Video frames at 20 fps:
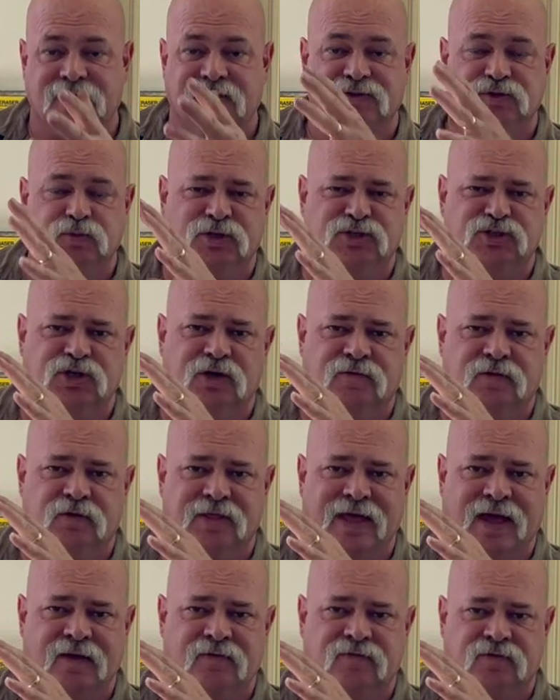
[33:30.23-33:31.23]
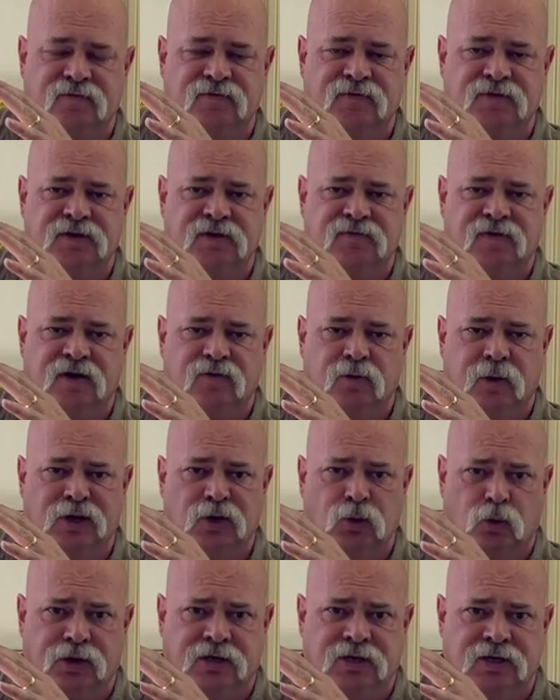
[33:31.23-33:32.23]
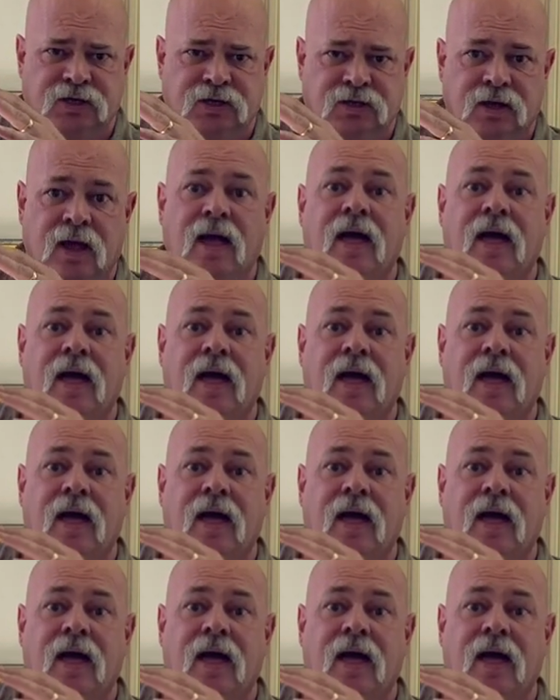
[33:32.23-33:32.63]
I've switched over that from 55 grain Hornady